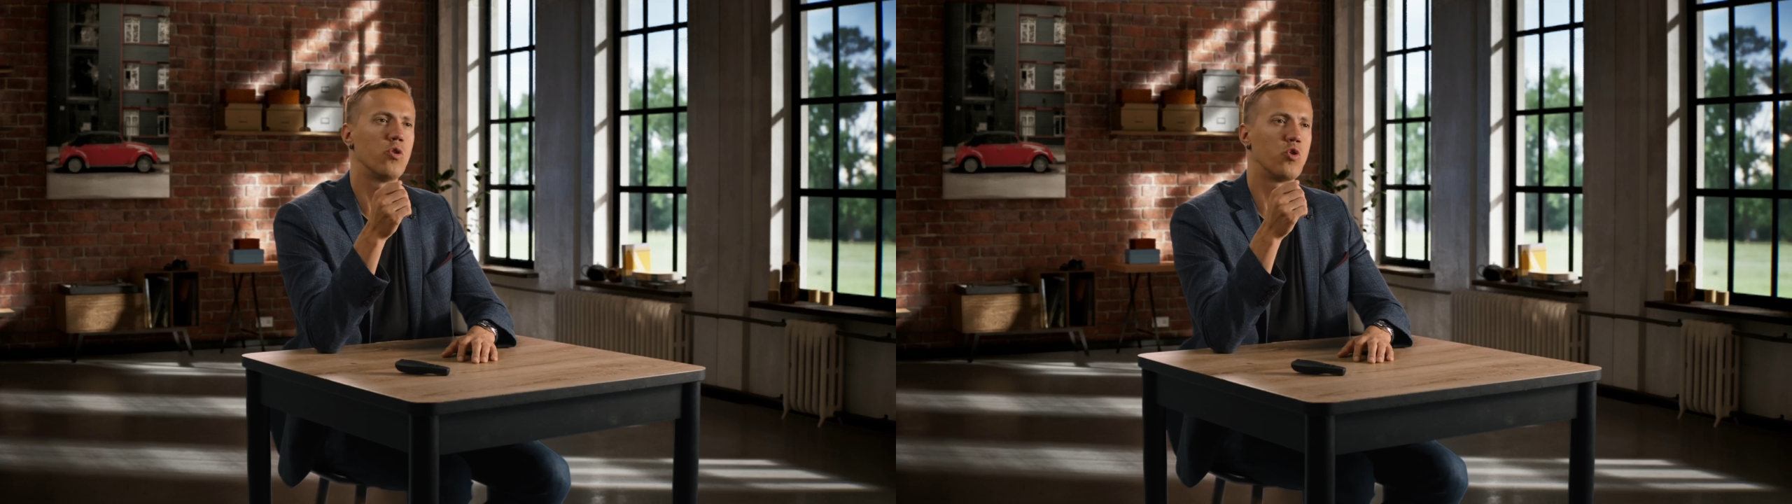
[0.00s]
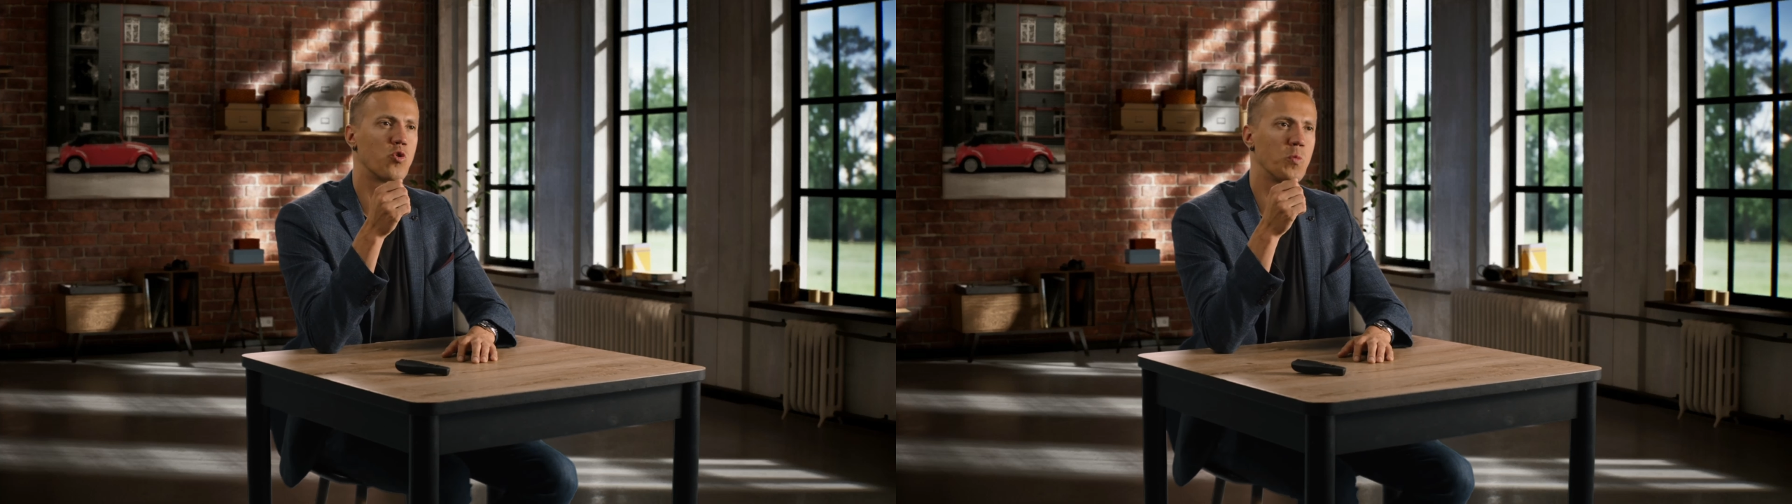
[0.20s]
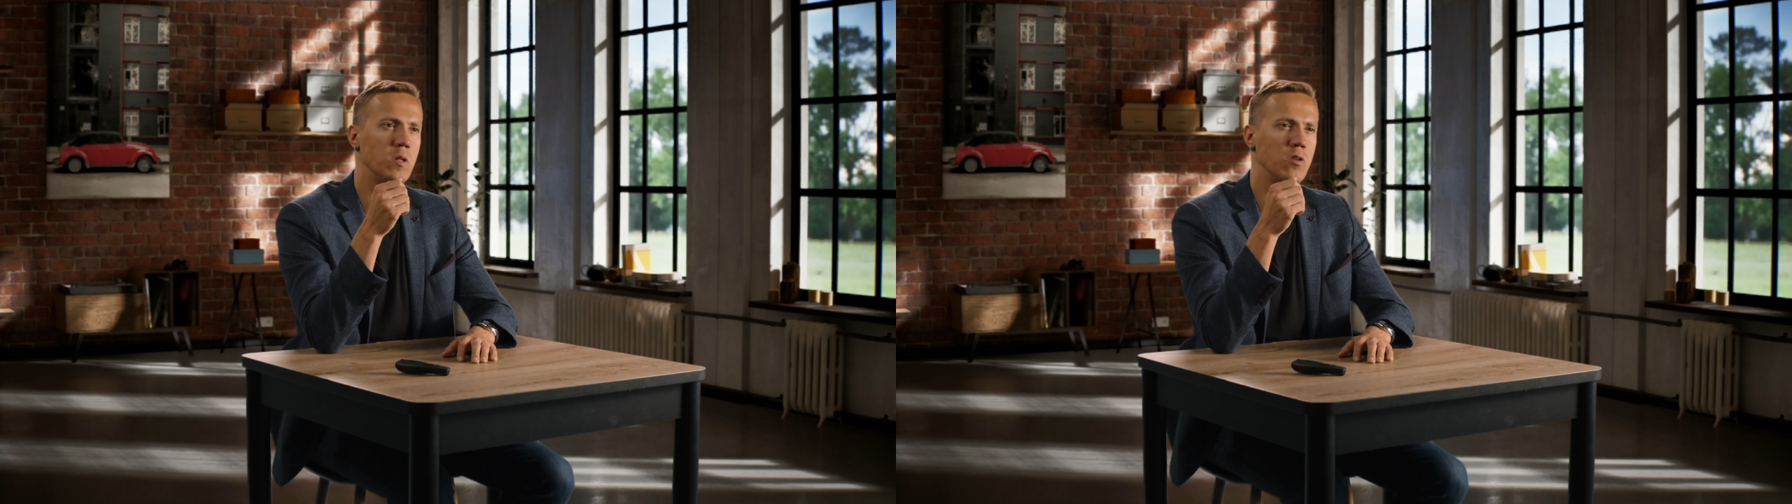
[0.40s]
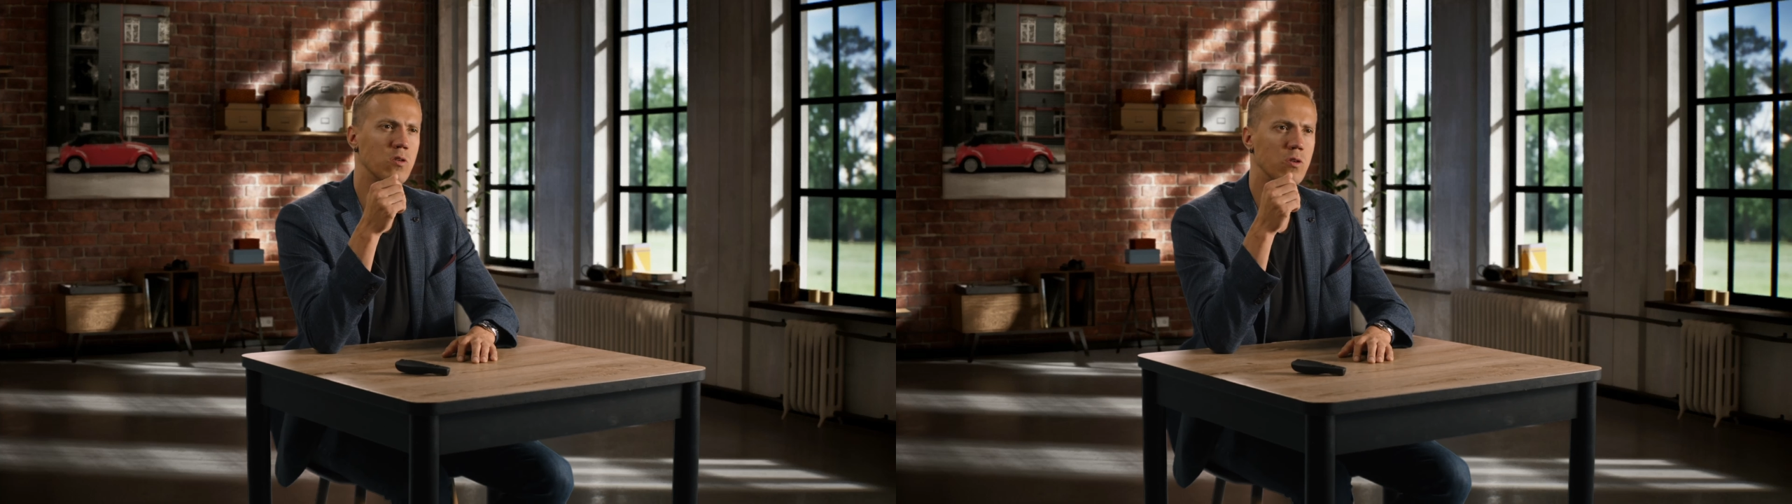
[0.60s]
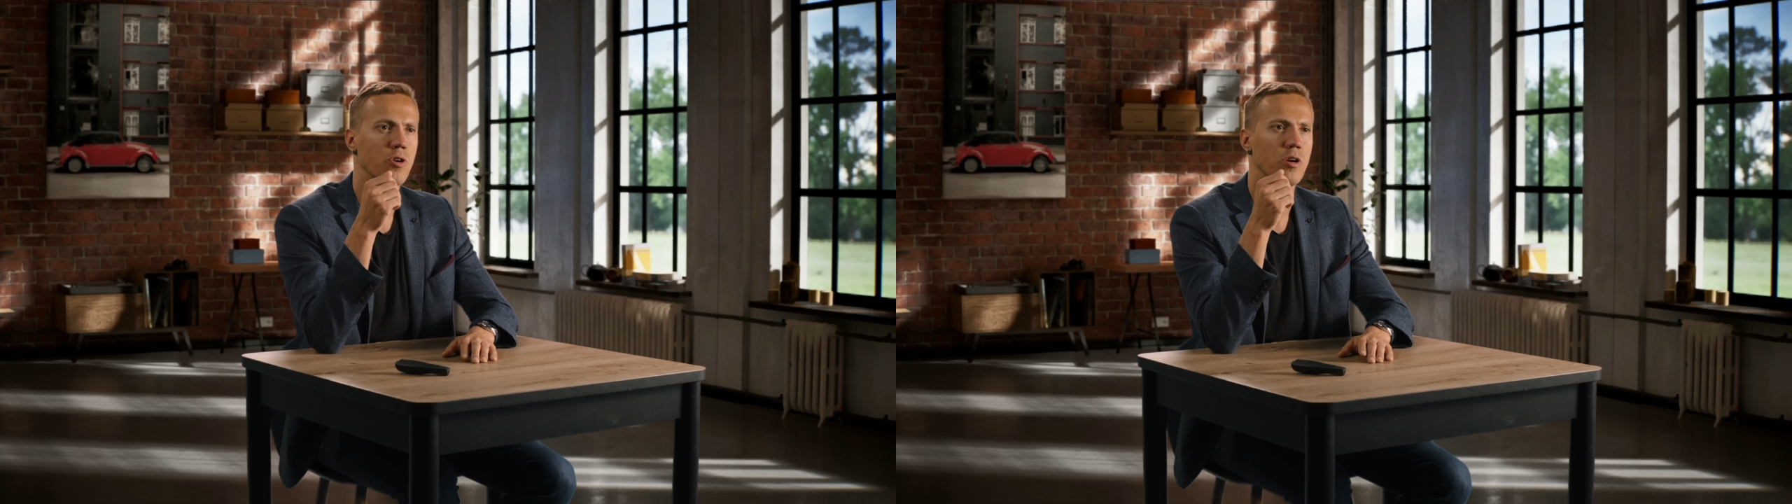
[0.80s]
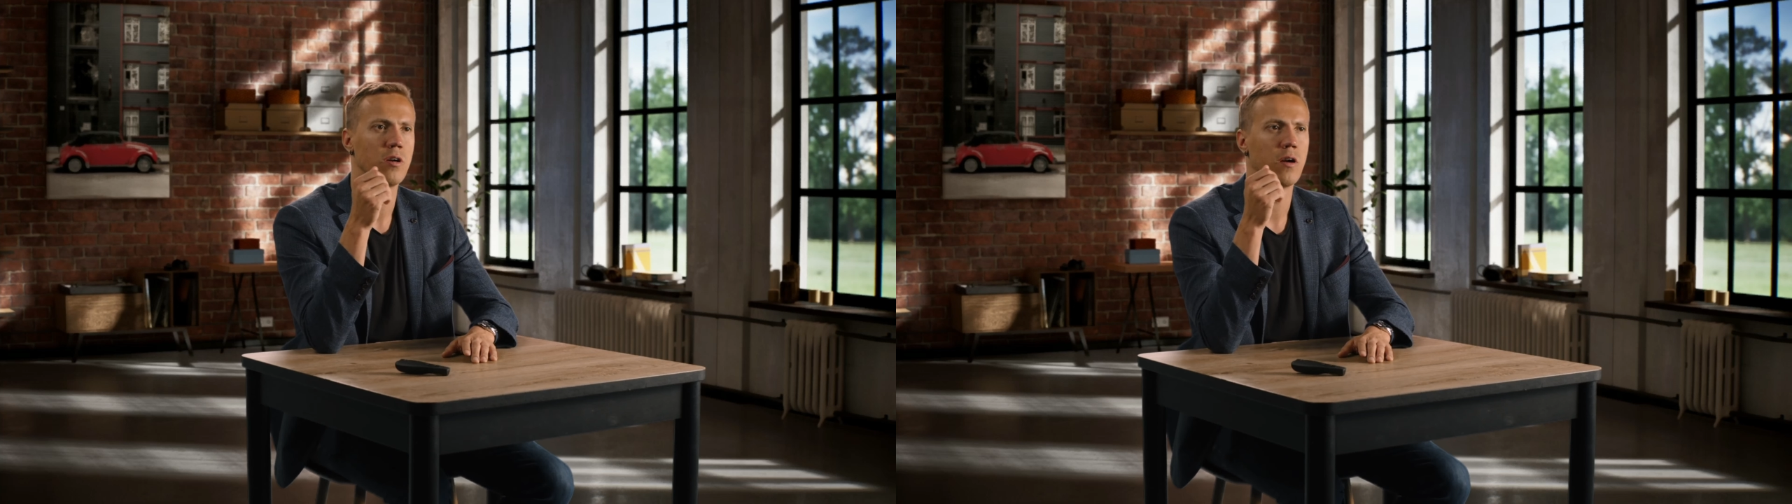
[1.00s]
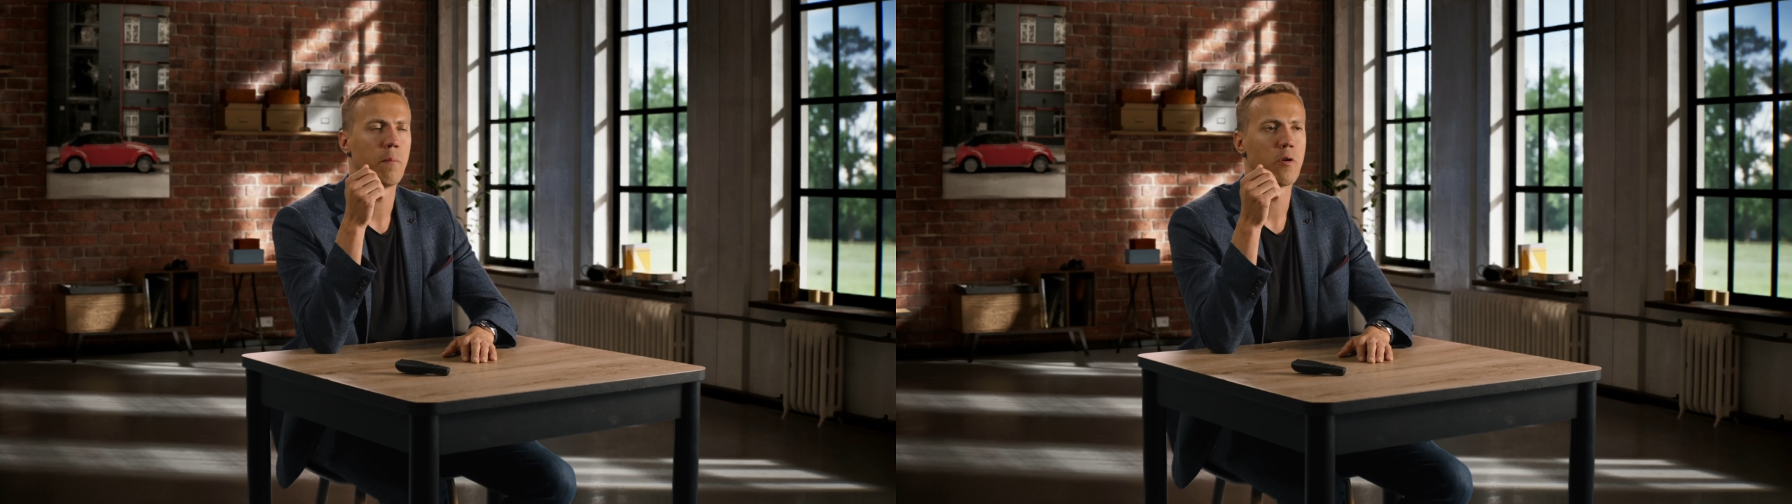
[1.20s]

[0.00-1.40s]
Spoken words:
or with your